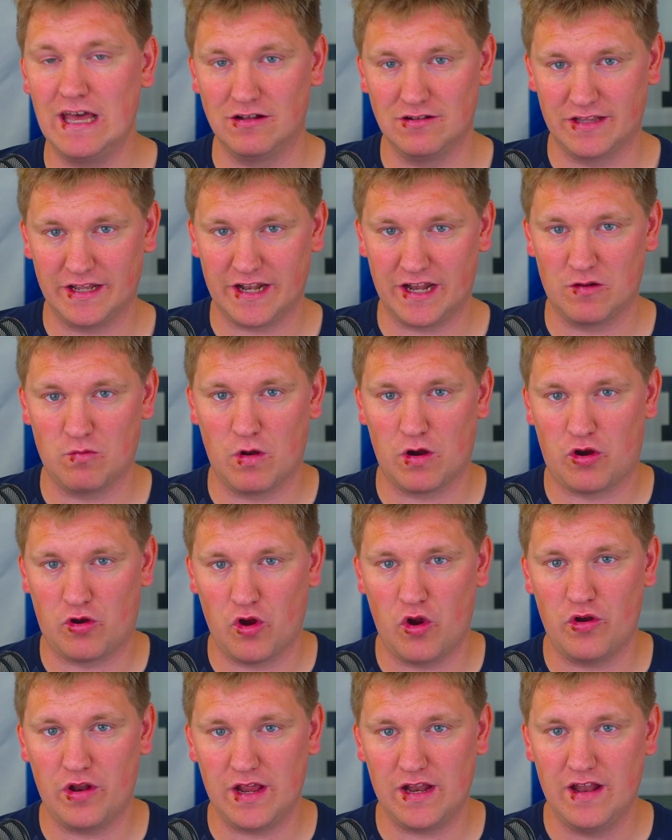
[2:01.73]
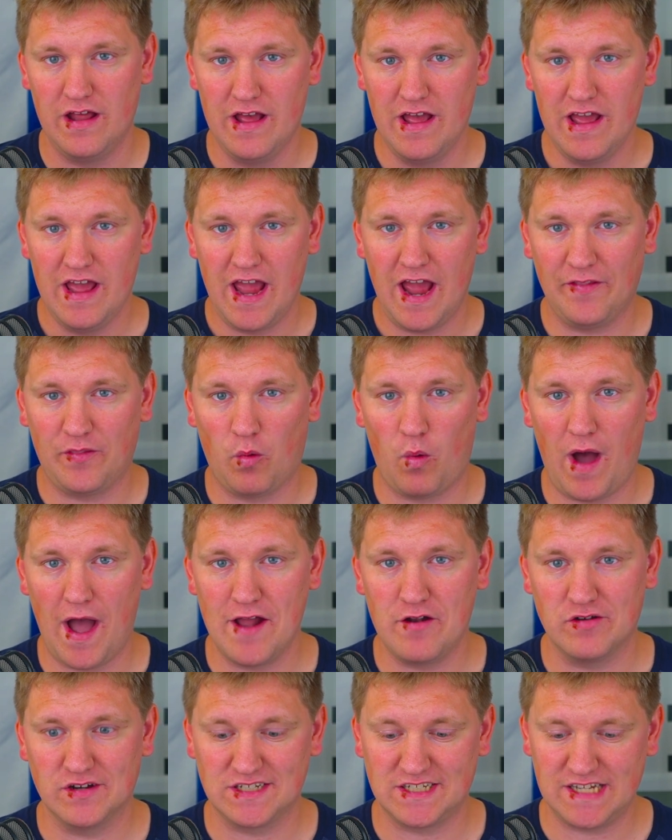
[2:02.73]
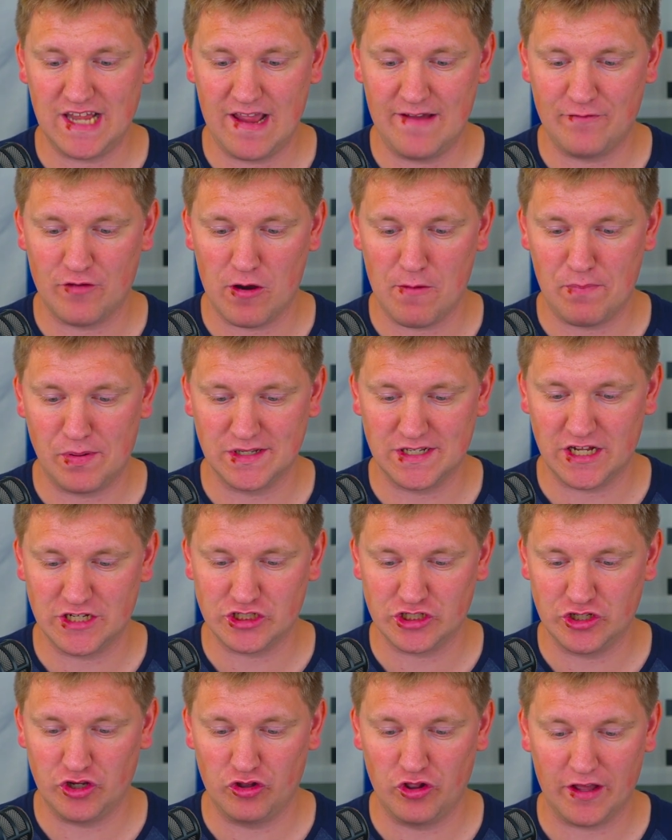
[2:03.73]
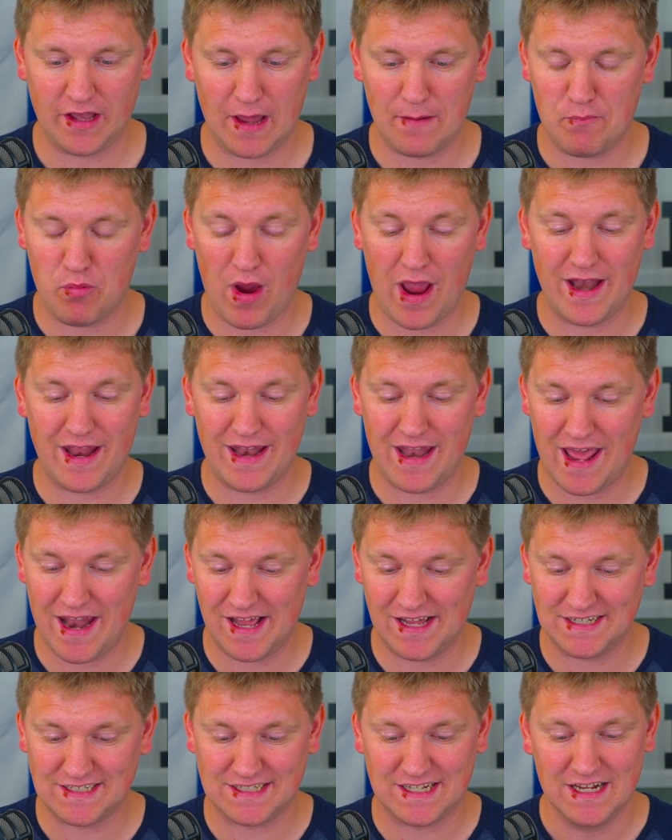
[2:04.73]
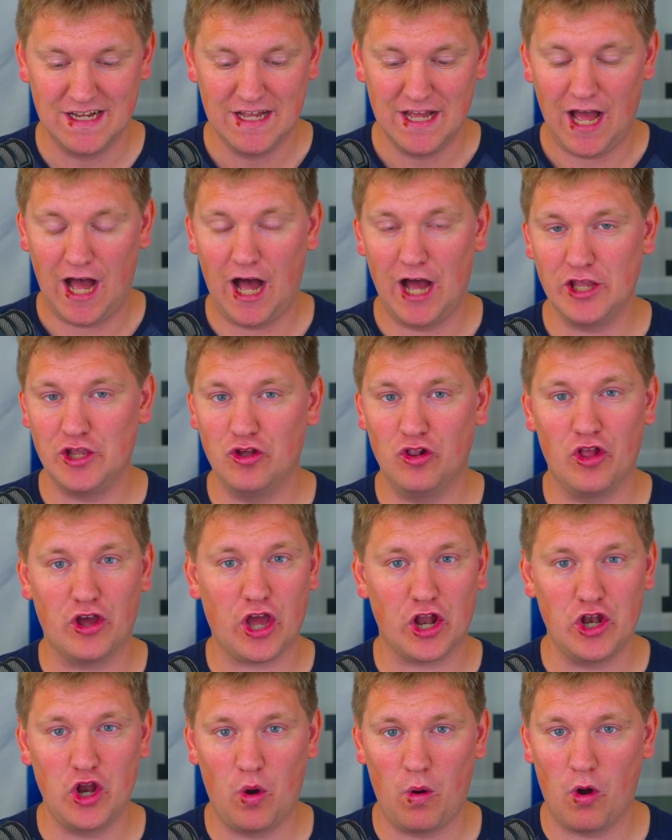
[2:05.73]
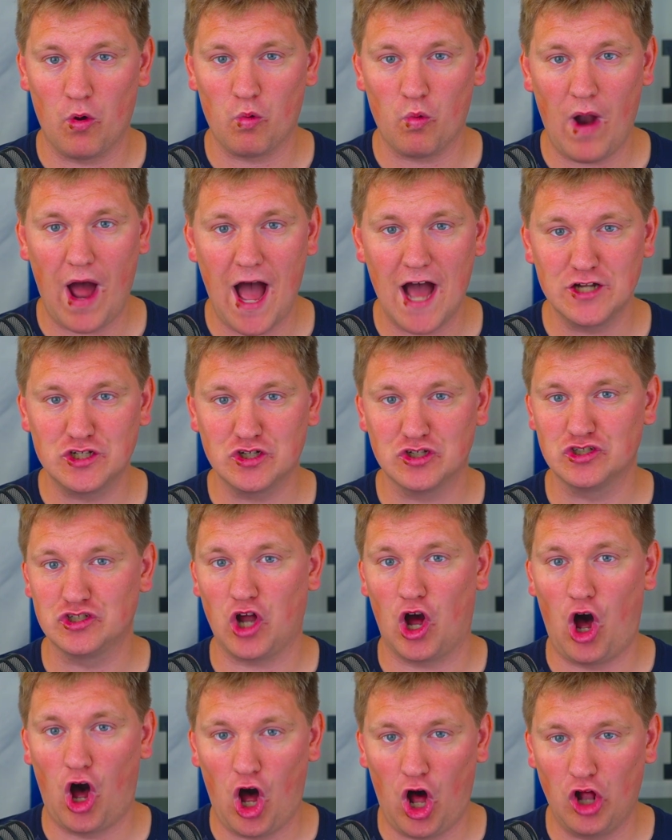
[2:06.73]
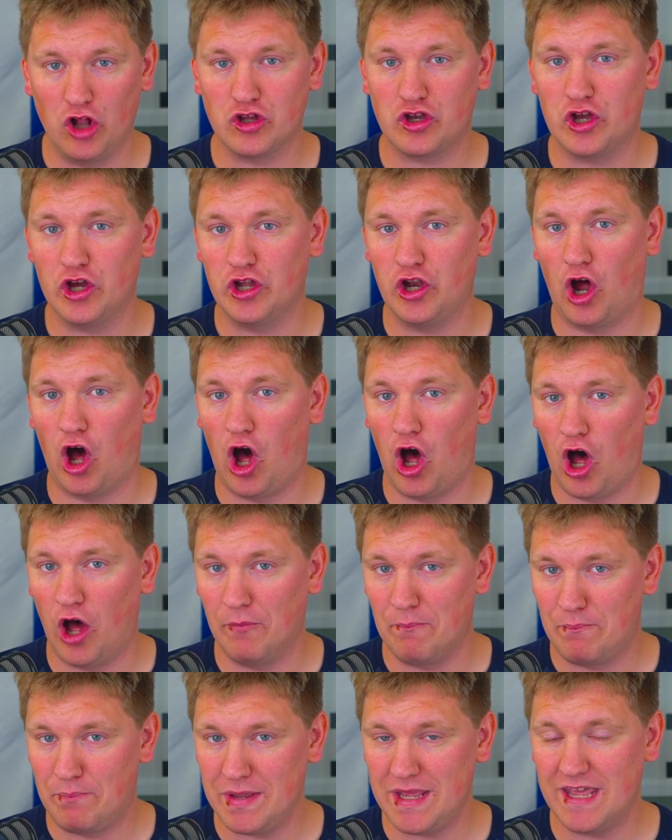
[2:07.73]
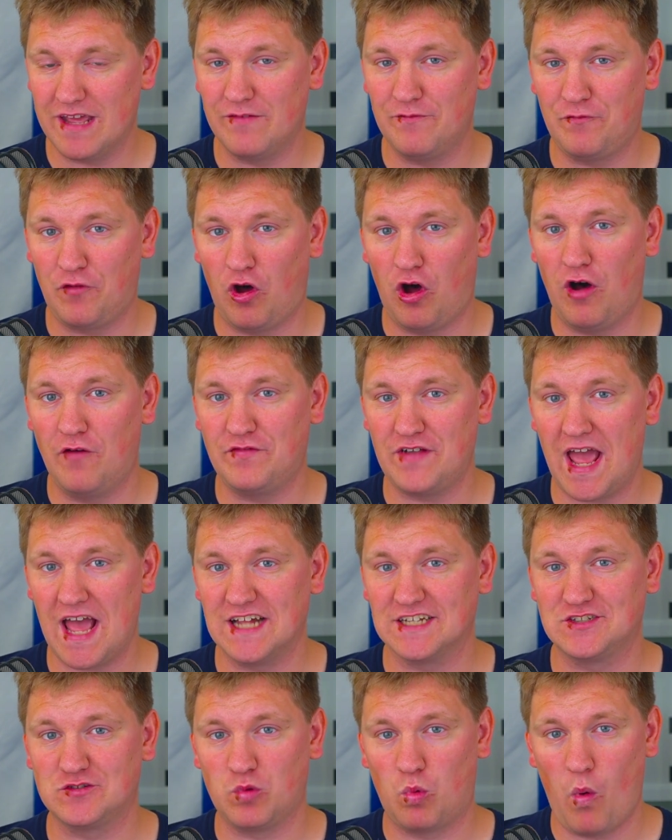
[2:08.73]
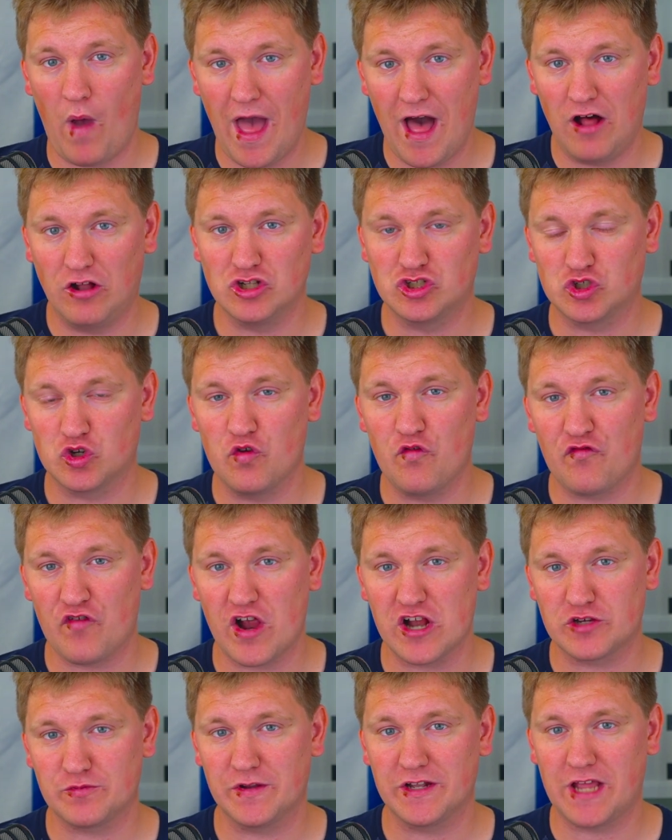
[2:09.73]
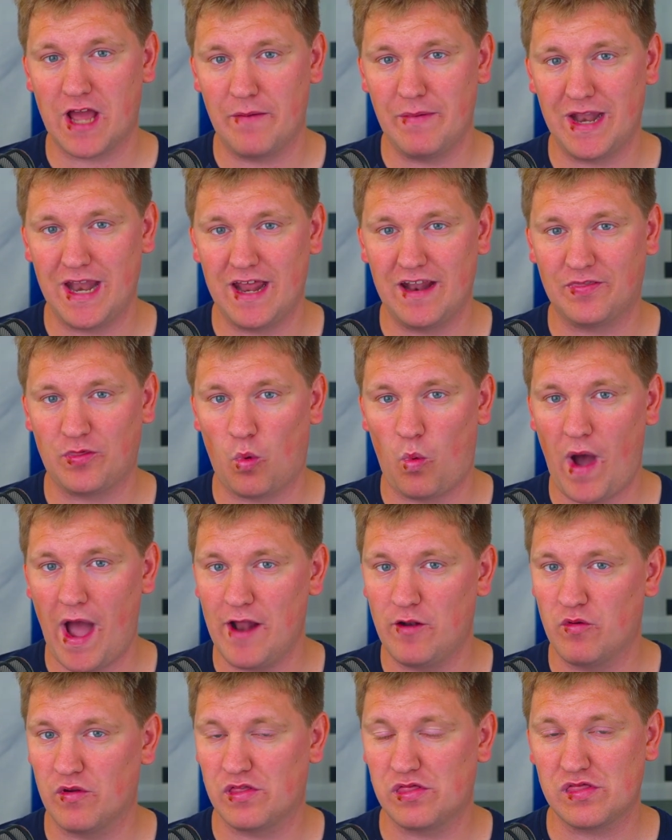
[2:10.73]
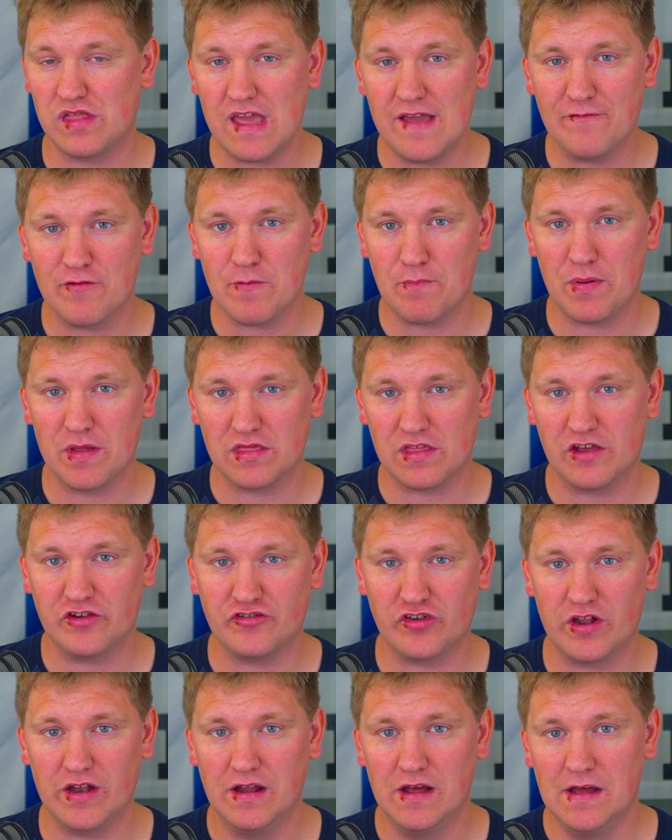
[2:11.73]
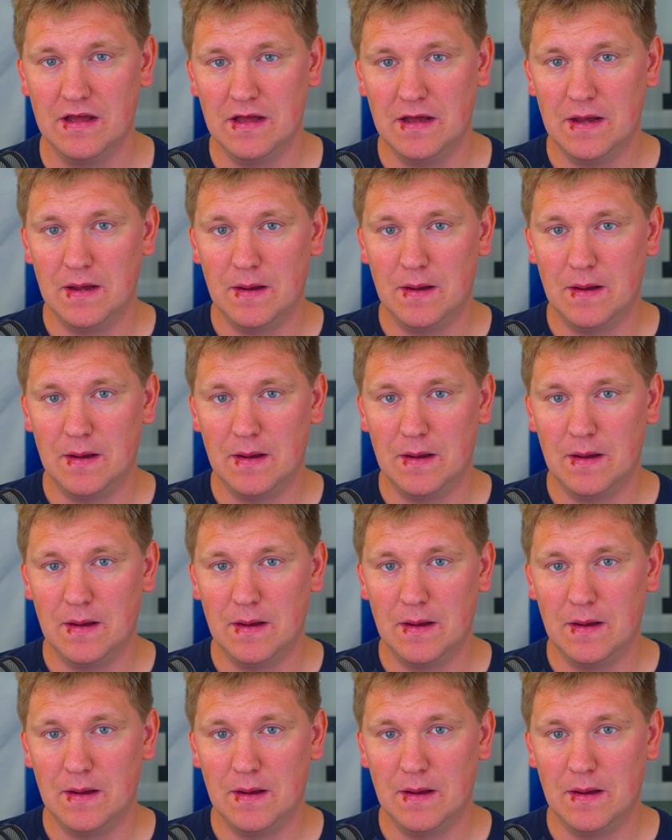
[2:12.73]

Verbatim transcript: killed it in recruiting at the wide receiver position. You look at Brandon Inniss, uh, you look at Noah Rogers, all could be involved as well. True freshman coming in at the wide receiver position.